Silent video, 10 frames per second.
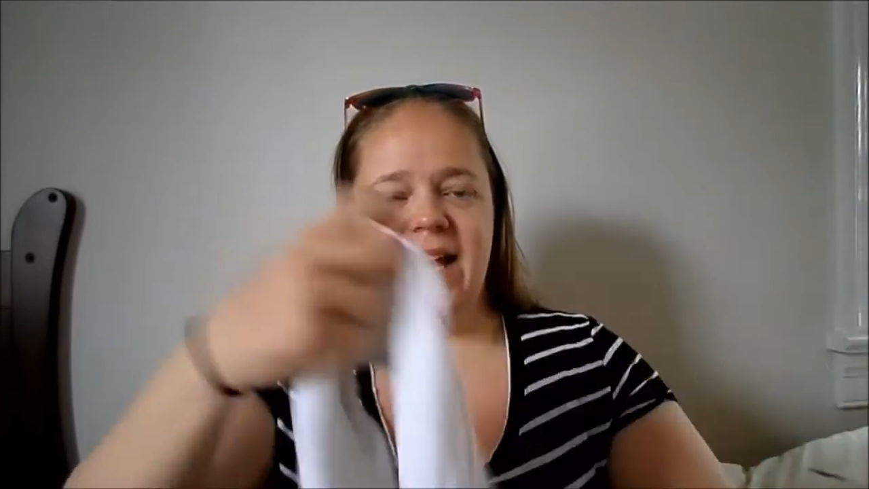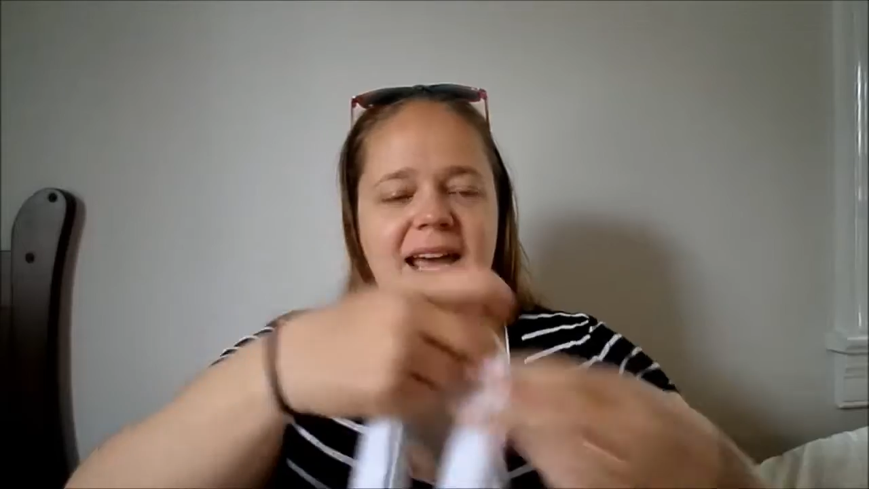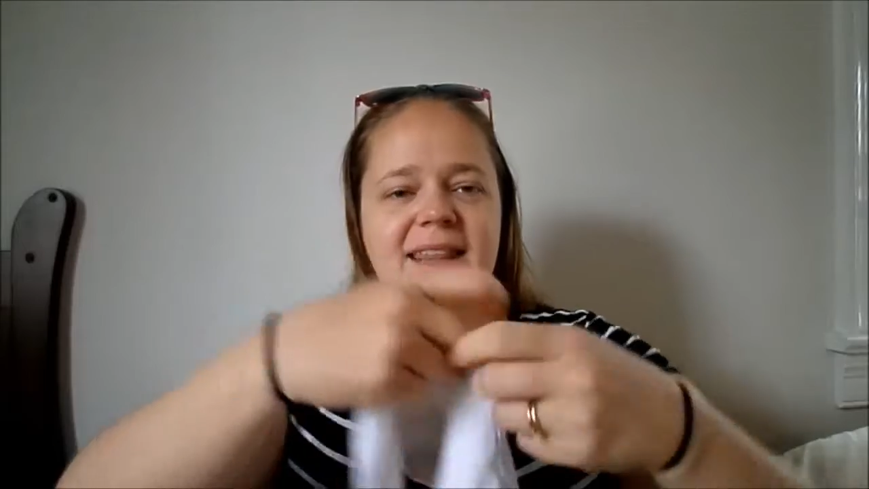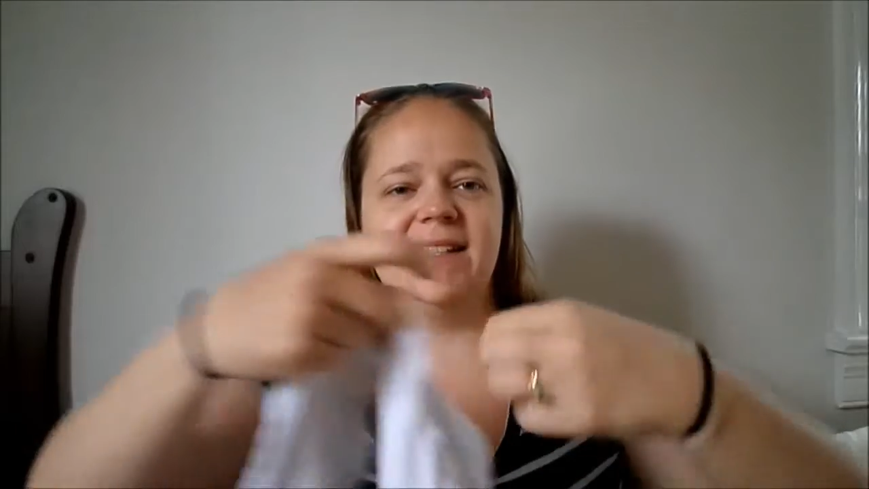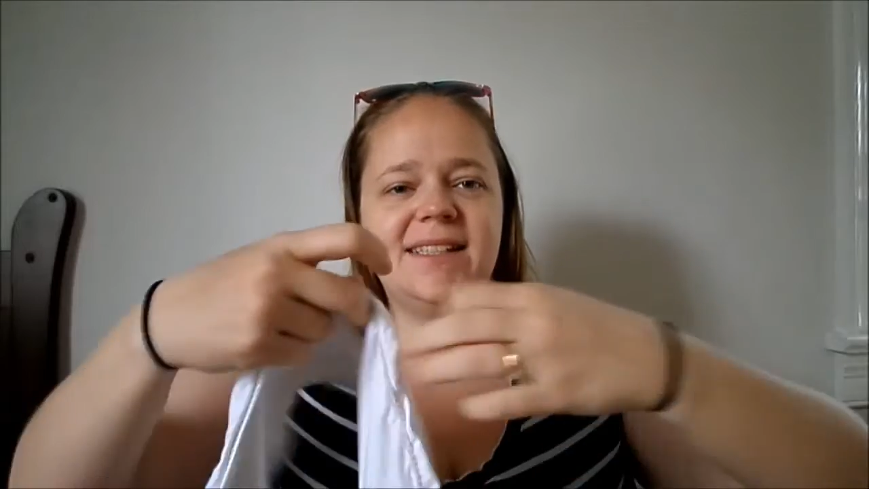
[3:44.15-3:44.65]

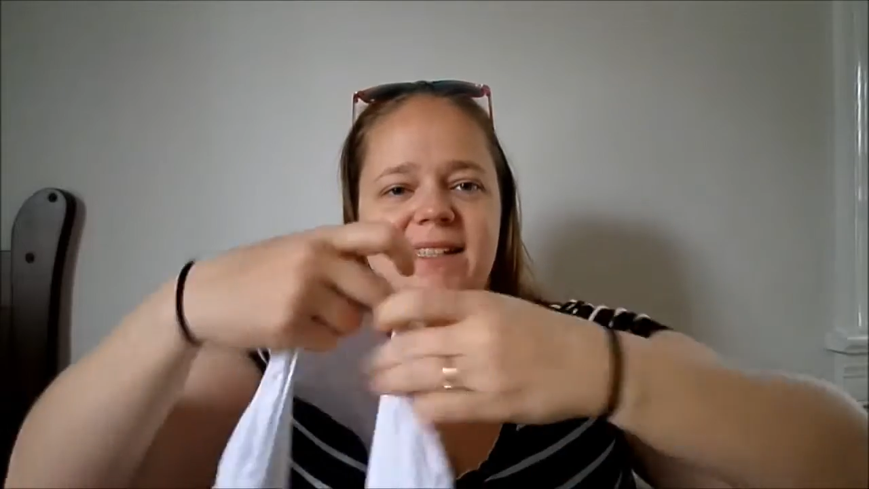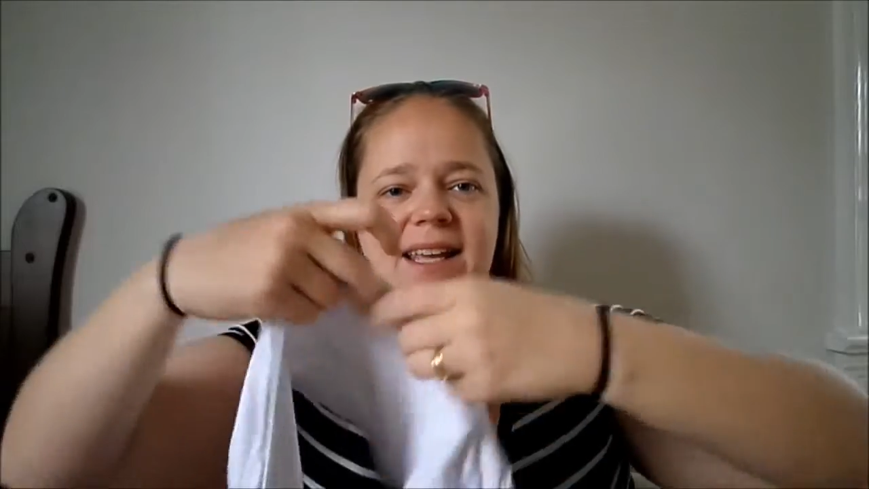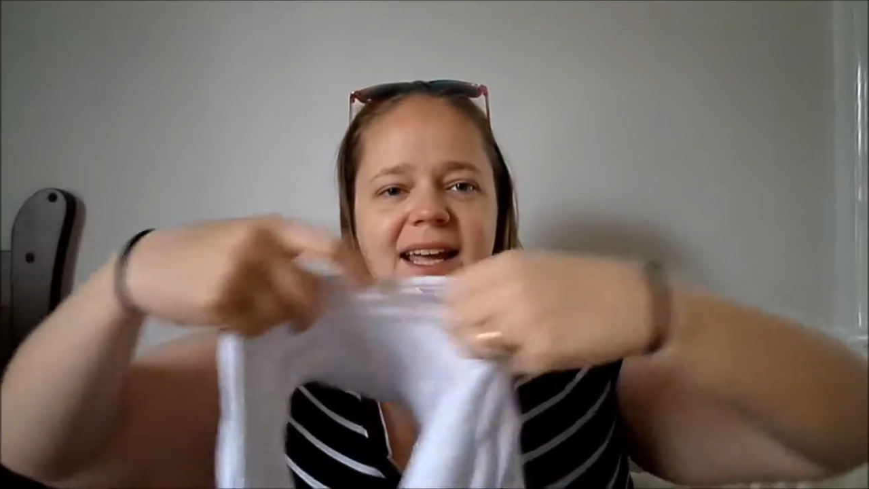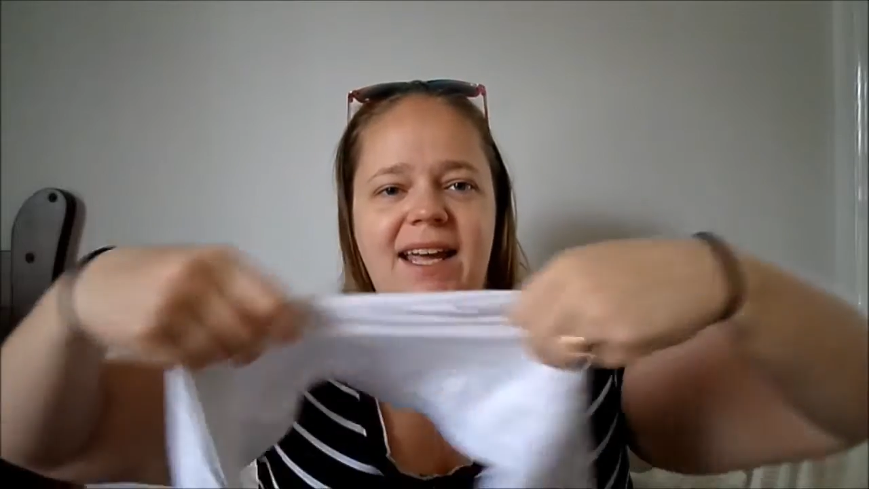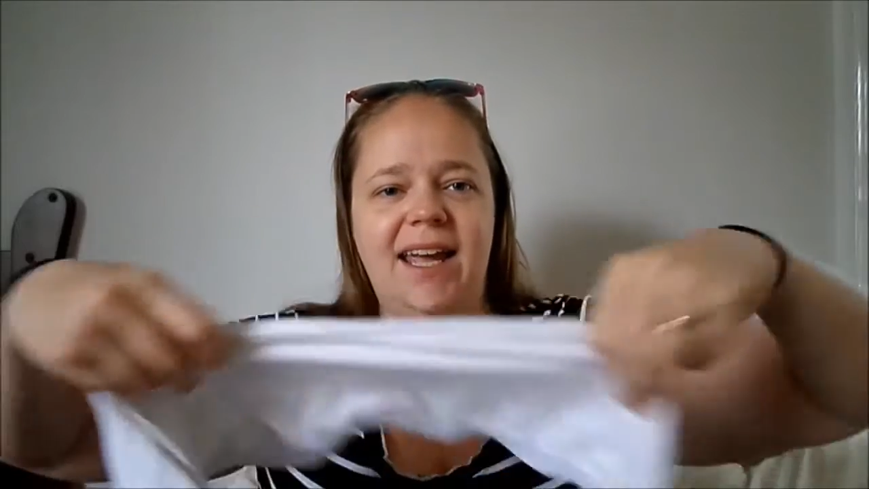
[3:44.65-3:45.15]
and this is
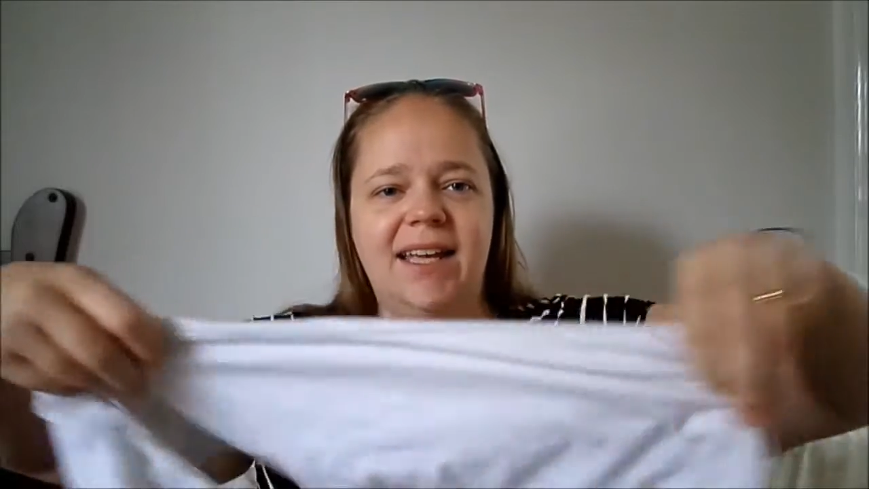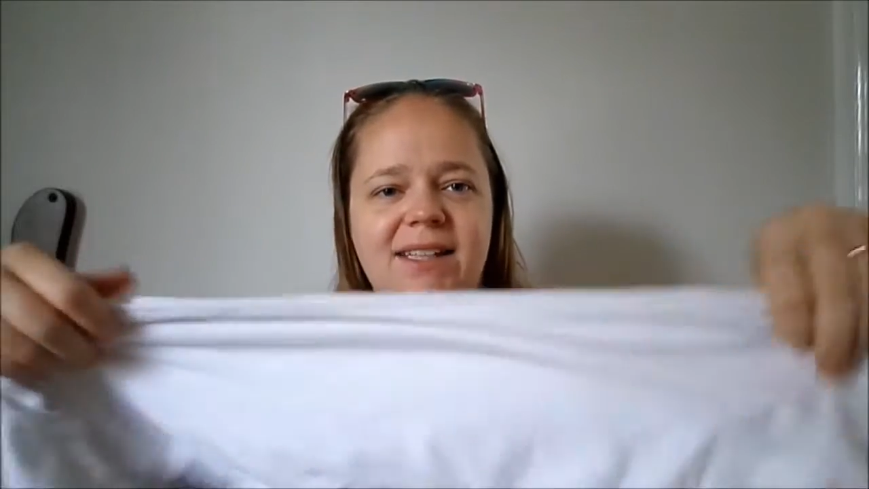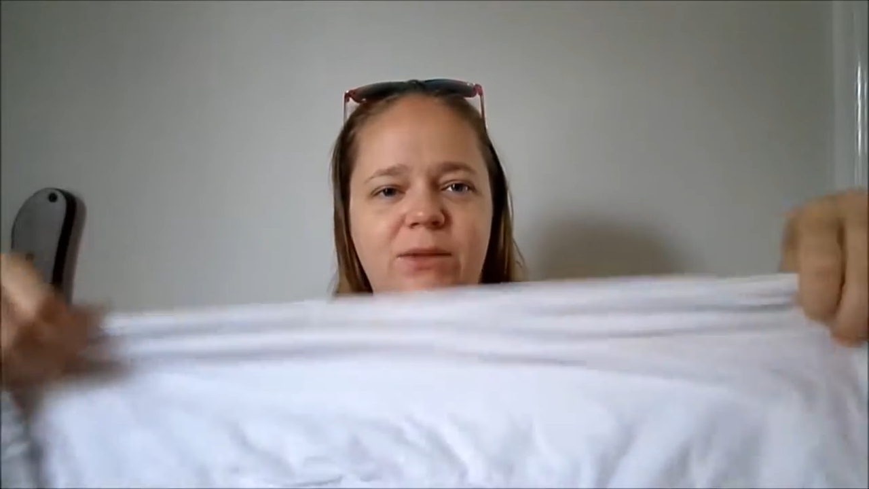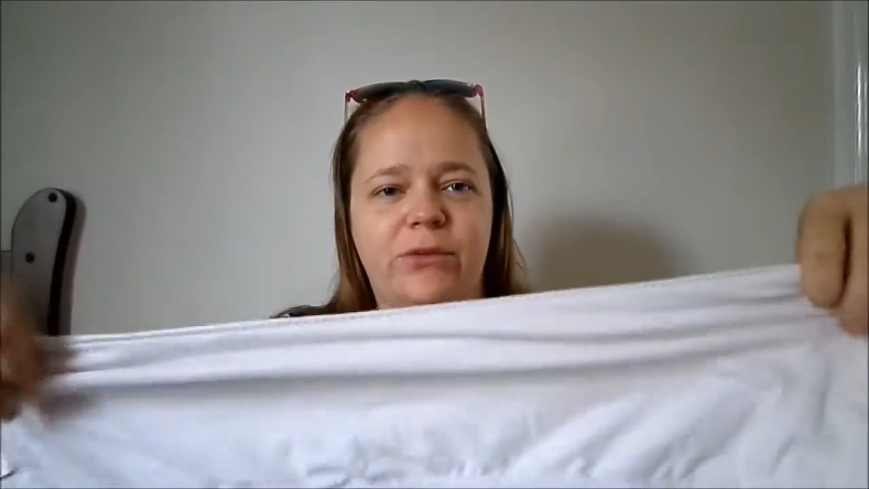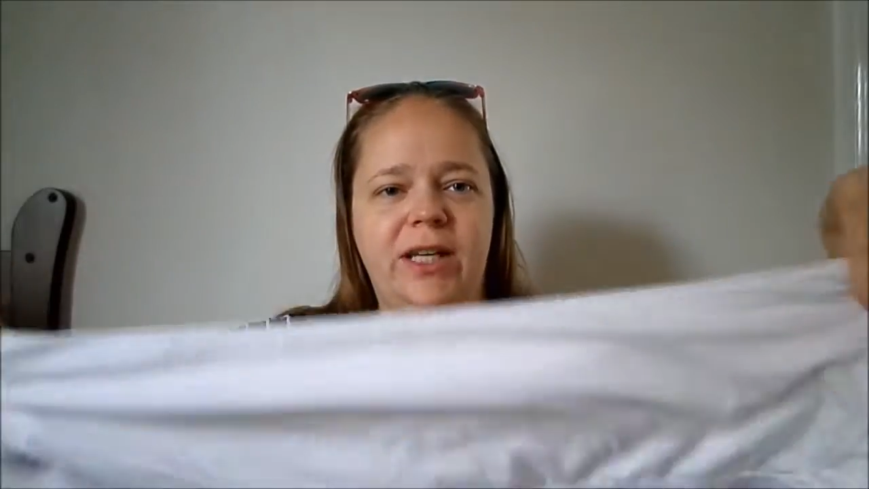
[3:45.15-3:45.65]
a
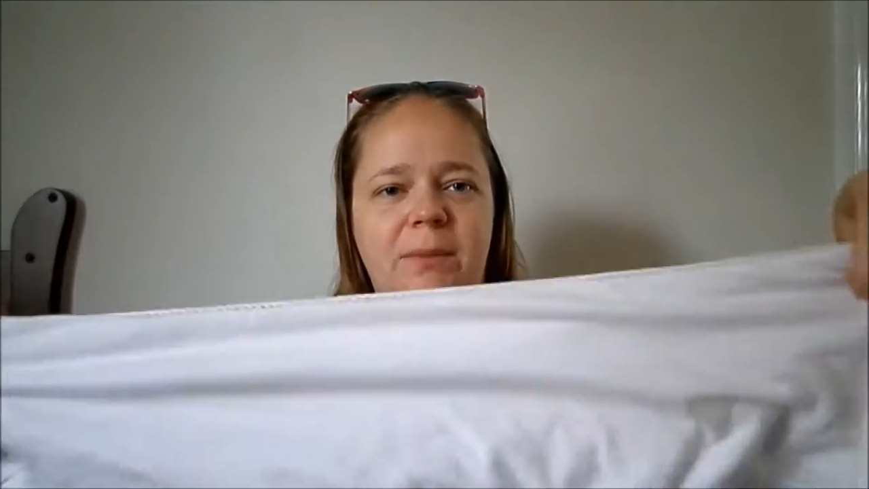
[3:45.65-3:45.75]
hands-free